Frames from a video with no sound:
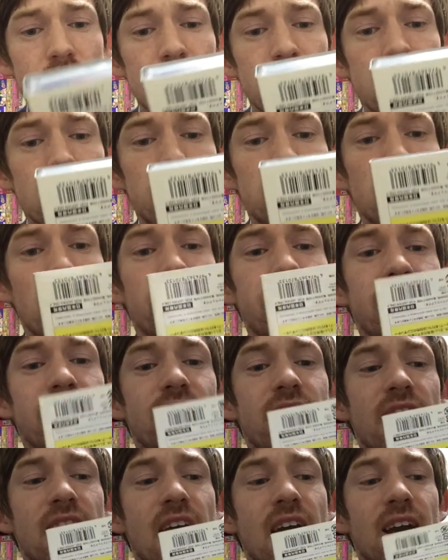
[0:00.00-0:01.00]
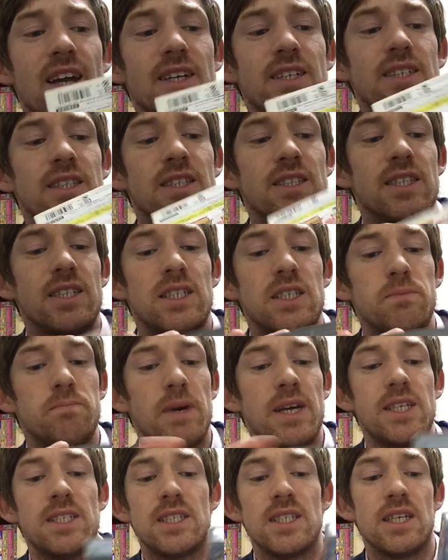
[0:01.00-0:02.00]
So Sonic DX, and this is
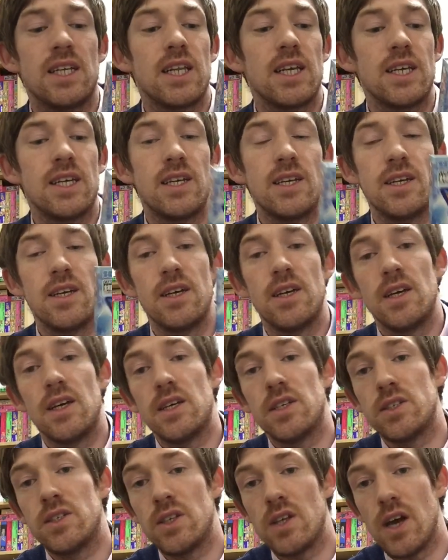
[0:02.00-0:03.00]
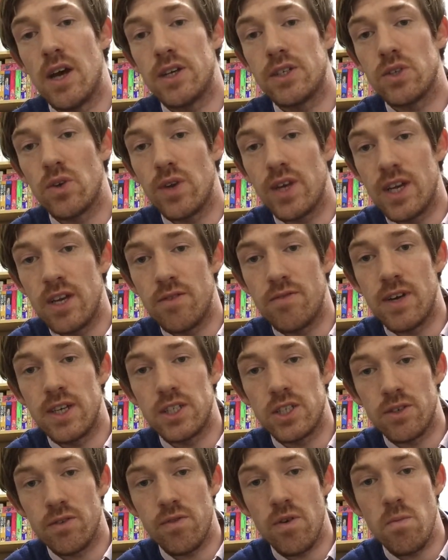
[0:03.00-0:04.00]
basically Sonic
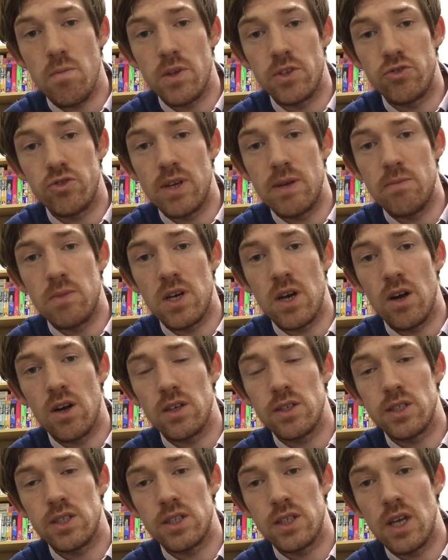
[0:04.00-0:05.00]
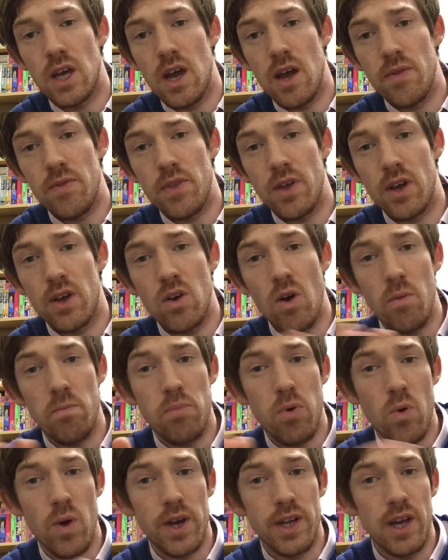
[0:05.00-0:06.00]
Adventure from the Dreamcast that got
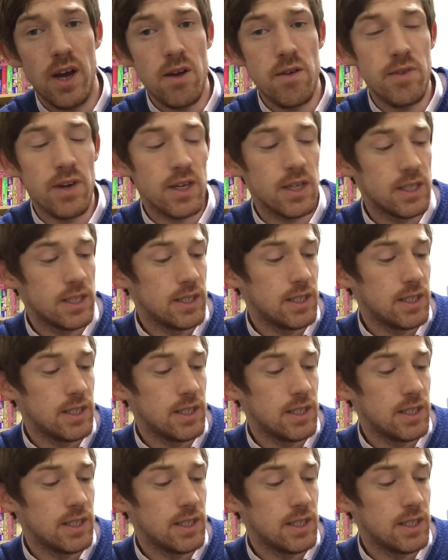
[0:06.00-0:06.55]
ported over.